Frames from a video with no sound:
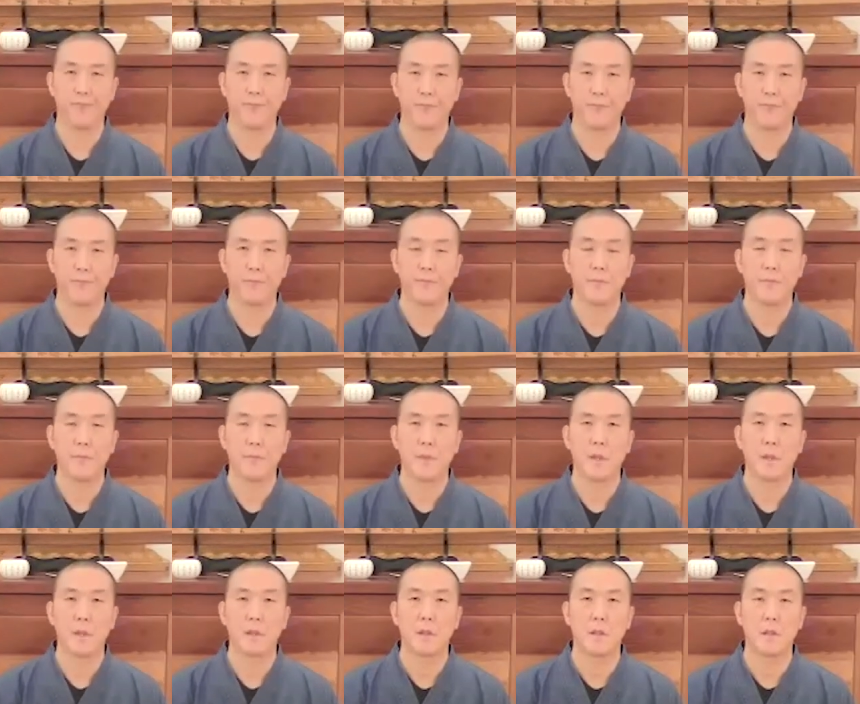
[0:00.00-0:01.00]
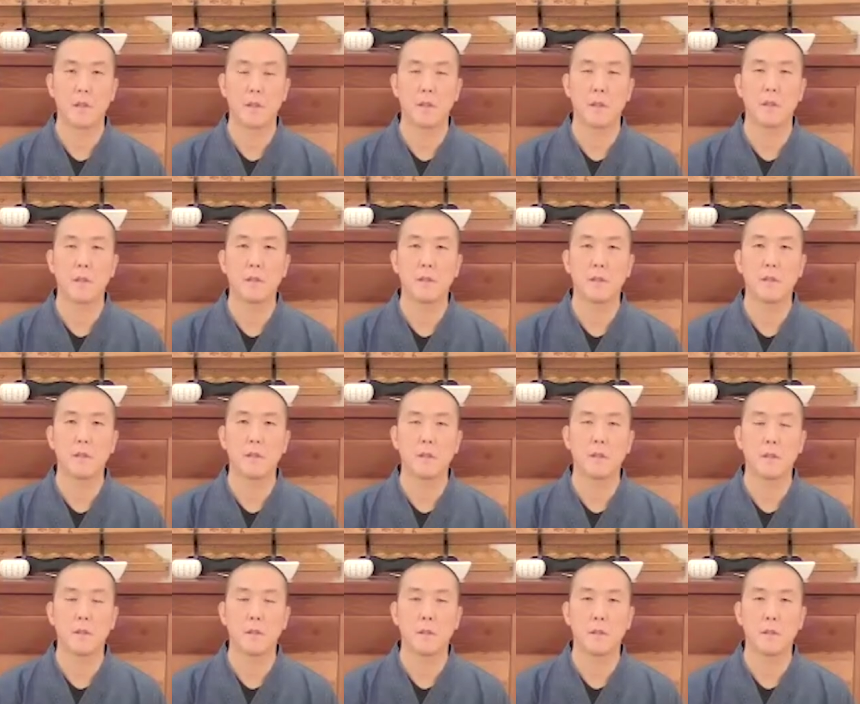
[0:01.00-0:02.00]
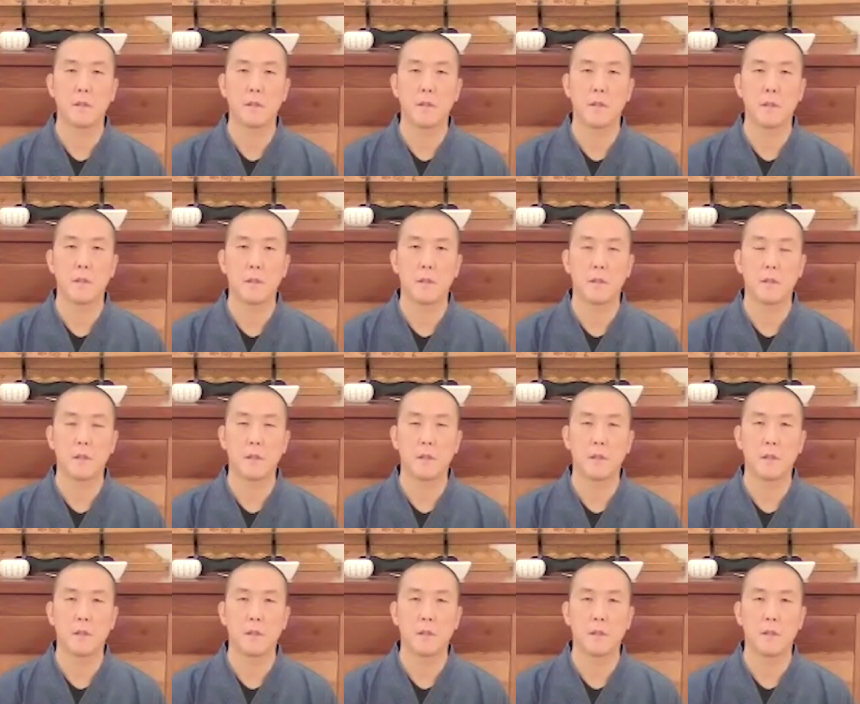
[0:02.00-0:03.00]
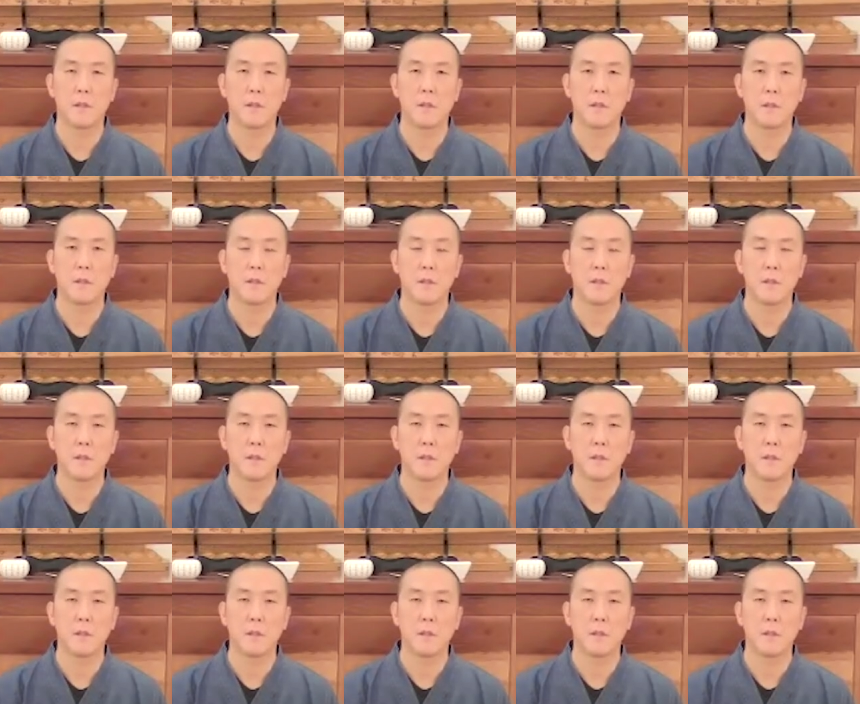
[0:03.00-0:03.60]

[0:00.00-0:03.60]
Nobody speaks.